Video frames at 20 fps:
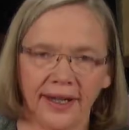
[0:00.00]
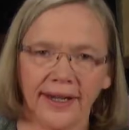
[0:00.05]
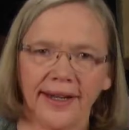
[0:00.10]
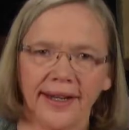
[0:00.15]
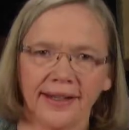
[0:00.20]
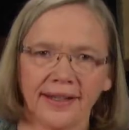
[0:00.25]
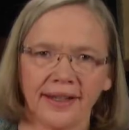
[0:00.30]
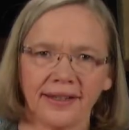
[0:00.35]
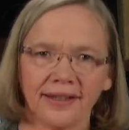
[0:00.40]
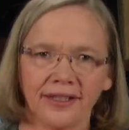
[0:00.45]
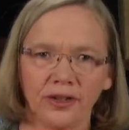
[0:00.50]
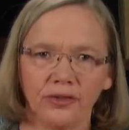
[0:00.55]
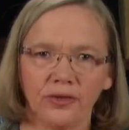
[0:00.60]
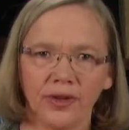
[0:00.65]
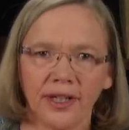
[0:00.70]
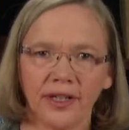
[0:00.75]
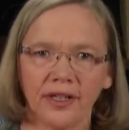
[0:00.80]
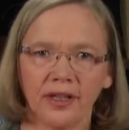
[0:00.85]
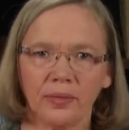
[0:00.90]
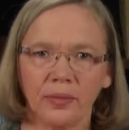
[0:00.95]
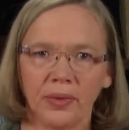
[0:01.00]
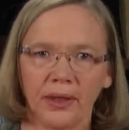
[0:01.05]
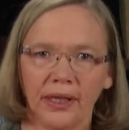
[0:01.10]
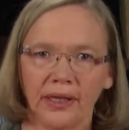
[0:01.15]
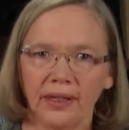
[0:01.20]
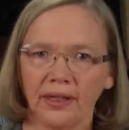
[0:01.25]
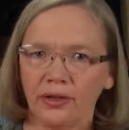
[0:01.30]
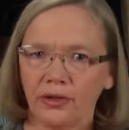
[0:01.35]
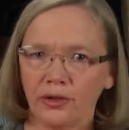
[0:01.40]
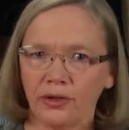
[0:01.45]
And as I said right at the
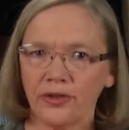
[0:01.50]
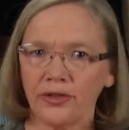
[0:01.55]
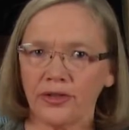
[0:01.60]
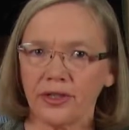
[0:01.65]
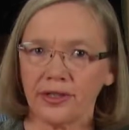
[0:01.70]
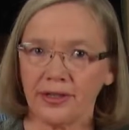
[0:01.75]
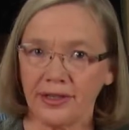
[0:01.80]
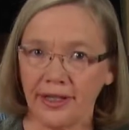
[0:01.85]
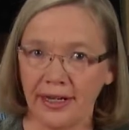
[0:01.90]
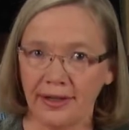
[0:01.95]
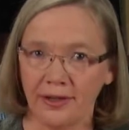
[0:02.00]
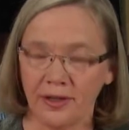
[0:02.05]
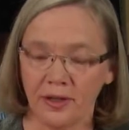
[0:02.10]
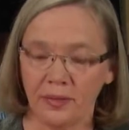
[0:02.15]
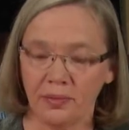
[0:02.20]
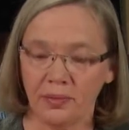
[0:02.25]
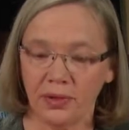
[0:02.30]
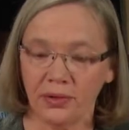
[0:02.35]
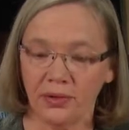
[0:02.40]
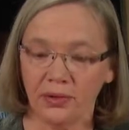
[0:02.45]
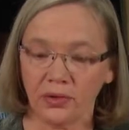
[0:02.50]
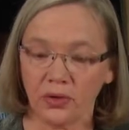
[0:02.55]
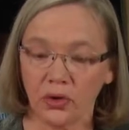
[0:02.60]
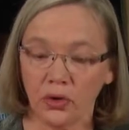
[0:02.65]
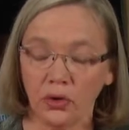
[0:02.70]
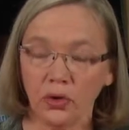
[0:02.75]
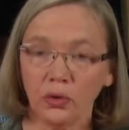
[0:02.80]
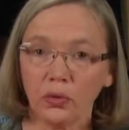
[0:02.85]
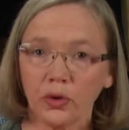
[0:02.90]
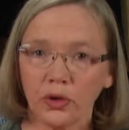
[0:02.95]
beginning, the answer is yes, because
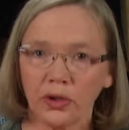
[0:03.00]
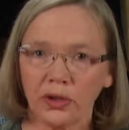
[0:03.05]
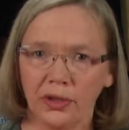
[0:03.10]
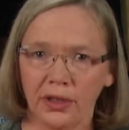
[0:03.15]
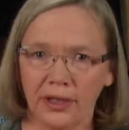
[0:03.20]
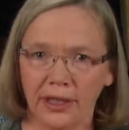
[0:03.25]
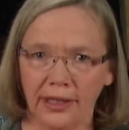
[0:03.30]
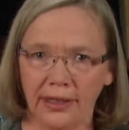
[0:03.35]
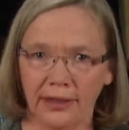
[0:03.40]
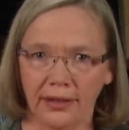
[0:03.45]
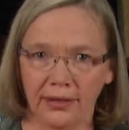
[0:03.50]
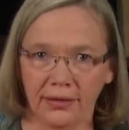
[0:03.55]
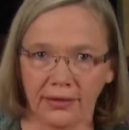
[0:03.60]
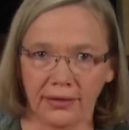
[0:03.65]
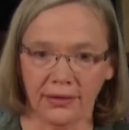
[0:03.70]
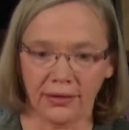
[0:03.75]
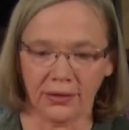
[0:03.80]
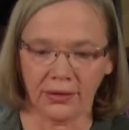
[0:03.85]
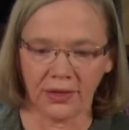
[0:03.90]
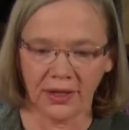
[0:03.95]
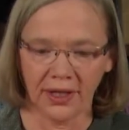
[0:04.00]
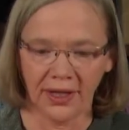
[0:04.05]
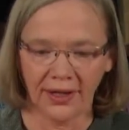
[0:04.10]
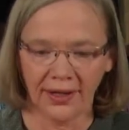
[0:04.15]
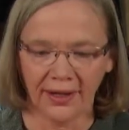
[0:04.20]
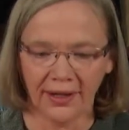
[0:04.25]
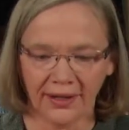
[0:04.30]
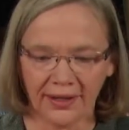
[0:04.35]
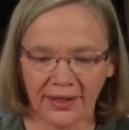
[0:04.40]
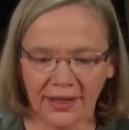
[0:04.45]
who wouldn't need those
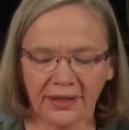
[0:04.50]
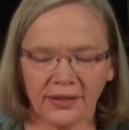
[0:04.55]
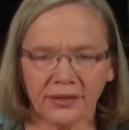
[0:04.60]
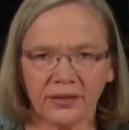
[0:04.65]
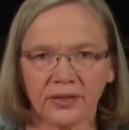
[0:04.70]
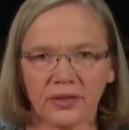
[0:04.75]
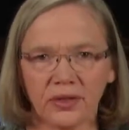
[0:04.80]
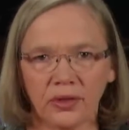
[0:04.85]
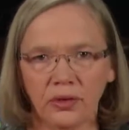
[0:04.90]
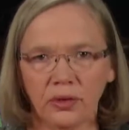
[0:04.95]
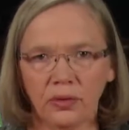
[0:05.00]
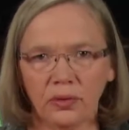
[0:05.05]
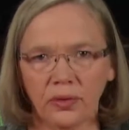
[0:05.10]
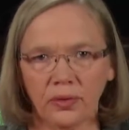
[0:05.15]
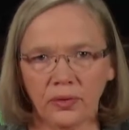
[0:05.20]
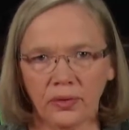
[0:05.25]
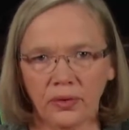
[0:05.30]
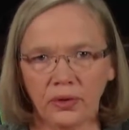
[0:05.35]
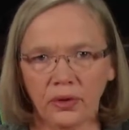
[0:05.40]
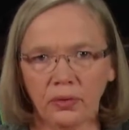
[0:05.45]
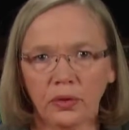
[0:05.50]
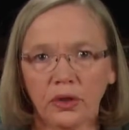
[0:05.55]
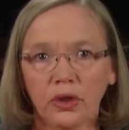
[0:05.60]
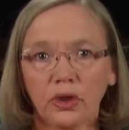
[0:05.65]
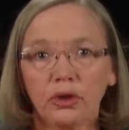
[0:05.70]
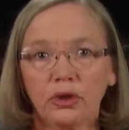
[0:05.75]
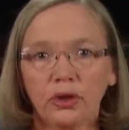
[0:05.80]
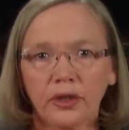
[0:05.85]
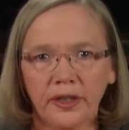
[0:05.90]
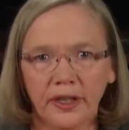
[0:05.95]
skills? Who would
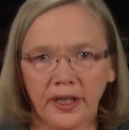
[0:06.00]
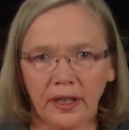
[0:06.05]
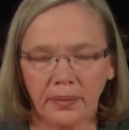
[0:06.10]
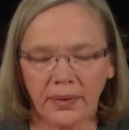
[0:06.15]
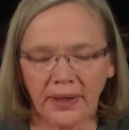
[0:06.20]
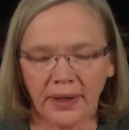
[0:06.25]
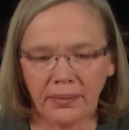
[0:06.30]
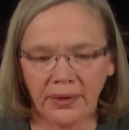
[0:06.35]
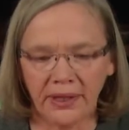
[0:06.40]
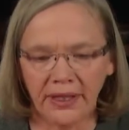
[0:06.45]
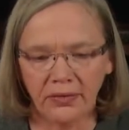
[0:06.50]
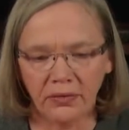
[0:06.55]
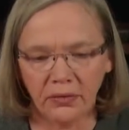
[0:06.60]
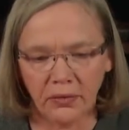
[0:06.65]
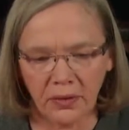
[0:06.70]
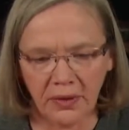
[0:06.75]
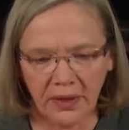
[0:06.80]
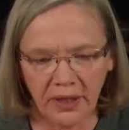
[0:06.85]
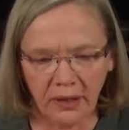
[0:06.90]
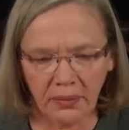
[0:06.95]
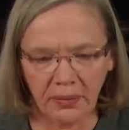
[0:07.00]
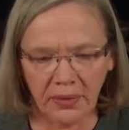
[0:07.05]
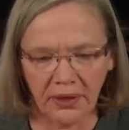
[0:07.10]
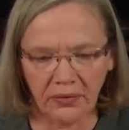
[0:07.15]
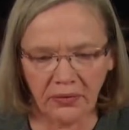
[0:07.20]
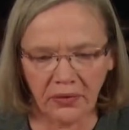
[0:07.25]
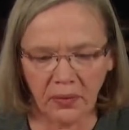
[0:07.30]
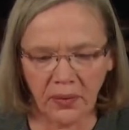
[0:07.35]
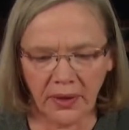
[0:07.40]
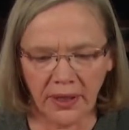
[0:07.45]
it not help? I believe it would help
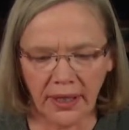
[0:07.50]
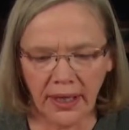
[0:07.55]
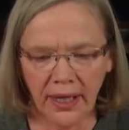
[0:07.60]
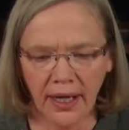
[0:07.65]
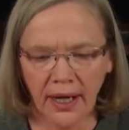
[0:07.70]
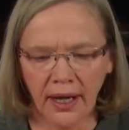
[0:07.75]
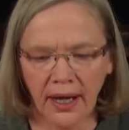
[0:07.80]
everyone.